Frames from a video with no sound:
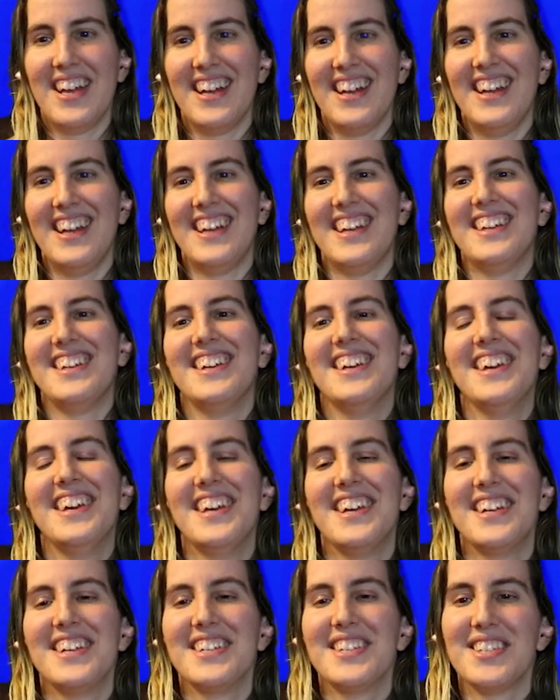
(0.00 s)
around.
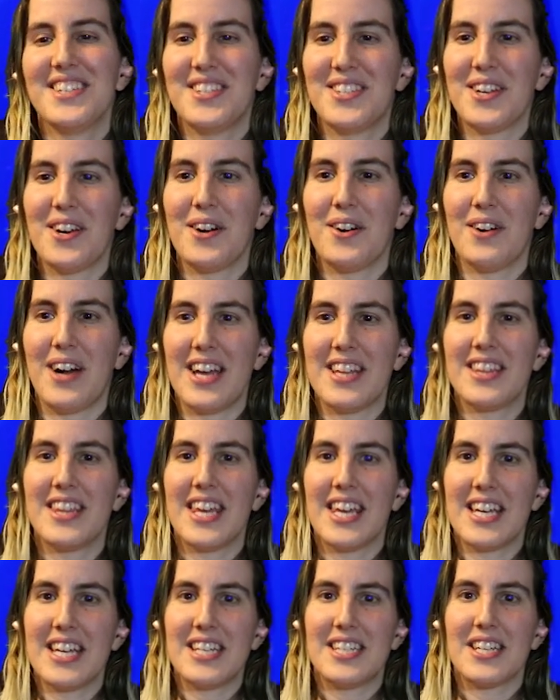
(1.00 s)
Yeah. So I
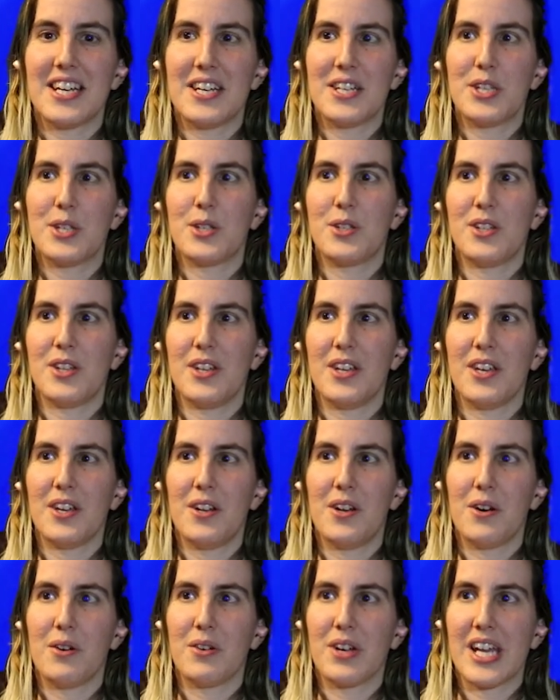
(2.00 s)
think it does,
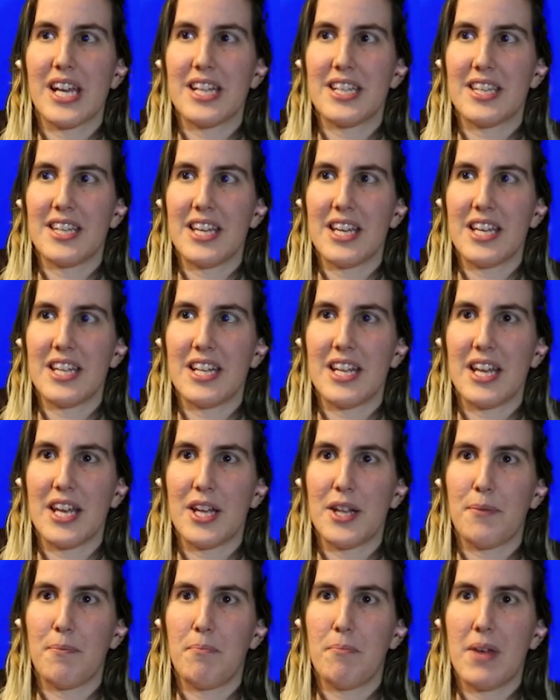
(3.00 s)

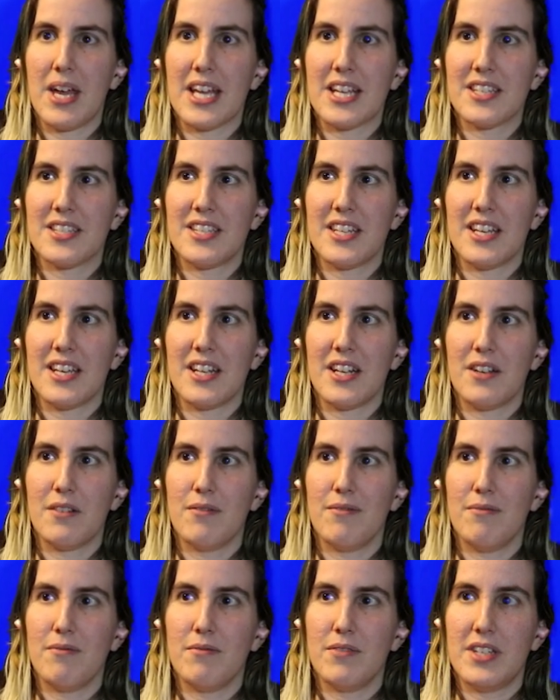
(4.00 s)
it makes it
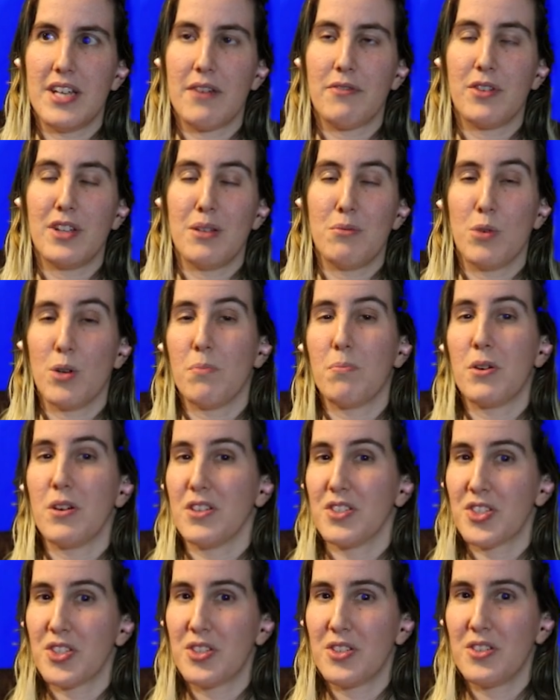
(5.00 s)
definitely more
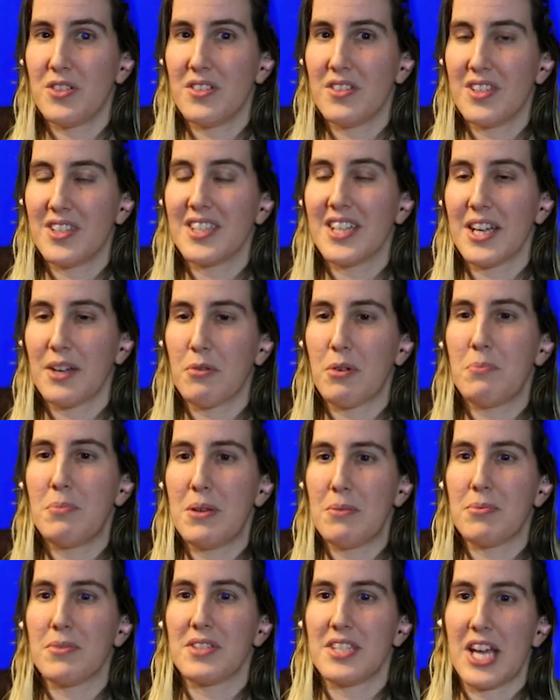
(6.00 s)
personal. Like when
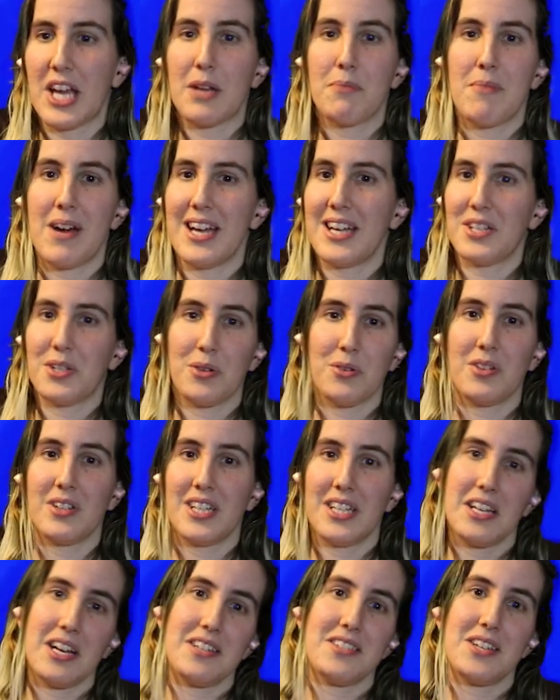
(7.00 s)
people take my
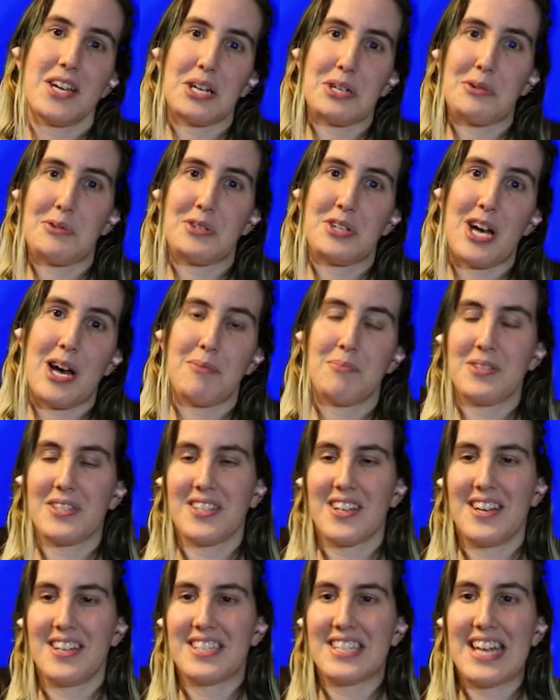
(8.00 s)
totally non-sexual
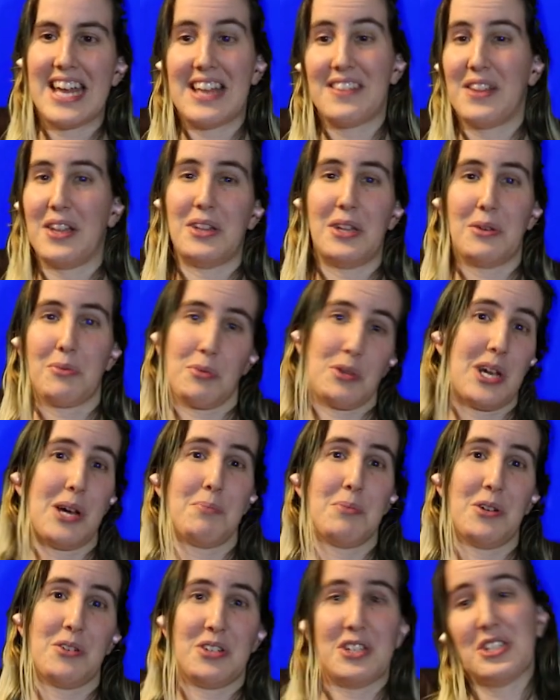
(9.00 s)
topless content and then they
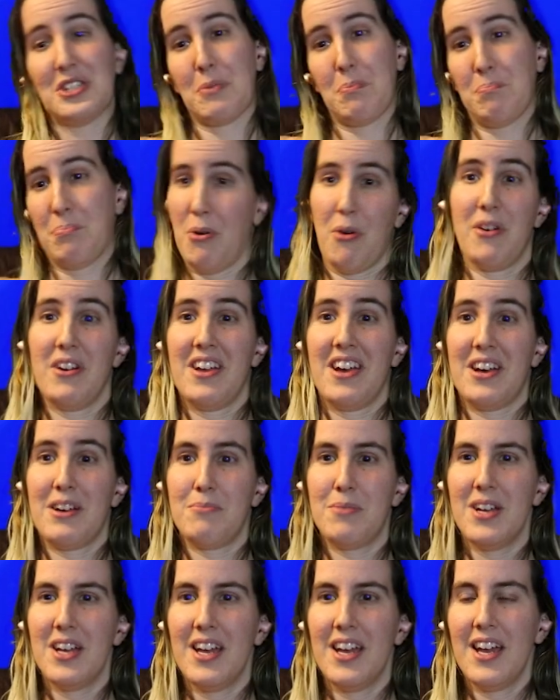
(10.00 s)
re-upload it to Pornhub.